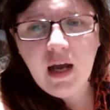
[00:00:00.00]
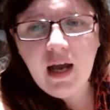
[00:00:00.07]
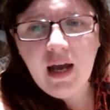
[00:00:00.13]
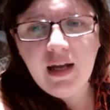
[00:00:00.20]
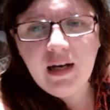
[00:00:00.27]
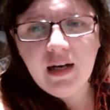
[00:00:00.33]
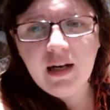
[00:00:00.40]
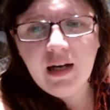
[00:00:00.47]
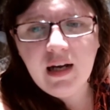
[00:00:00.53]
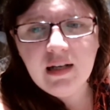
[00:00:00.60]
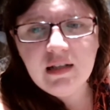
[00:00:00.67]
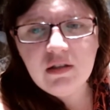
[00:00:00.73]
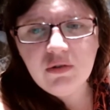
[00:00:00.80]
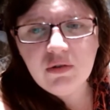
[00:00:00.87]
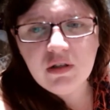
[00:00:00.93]
And
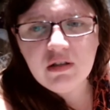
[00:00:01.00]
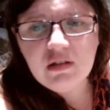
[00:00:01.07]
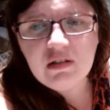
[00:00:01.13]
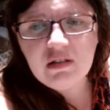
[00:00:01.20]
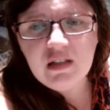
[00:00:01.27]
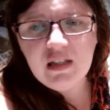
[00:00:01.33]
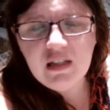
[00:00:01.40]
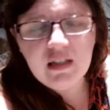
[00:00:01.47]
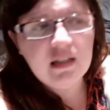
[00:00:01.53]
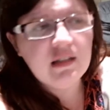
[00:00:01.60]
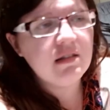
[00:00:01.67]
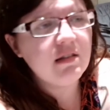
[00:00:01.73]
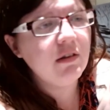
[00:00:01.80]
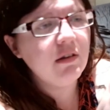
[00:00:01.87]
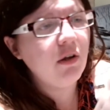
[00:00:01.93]
as you can see,
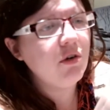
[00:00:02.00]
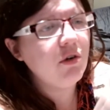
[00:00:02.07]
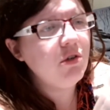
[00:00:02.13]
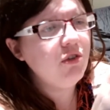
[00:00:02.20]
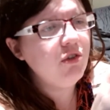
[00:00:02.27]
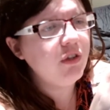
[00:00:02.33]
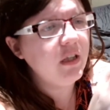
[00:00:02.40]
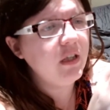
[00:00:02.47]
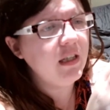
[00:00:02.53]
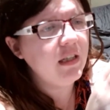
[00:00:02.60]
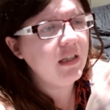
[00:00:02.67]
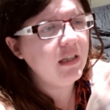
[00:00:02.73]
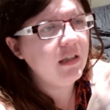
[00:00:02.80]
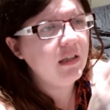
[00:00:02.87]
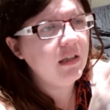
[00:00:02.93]
it's
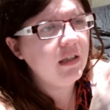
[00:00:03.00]
largely,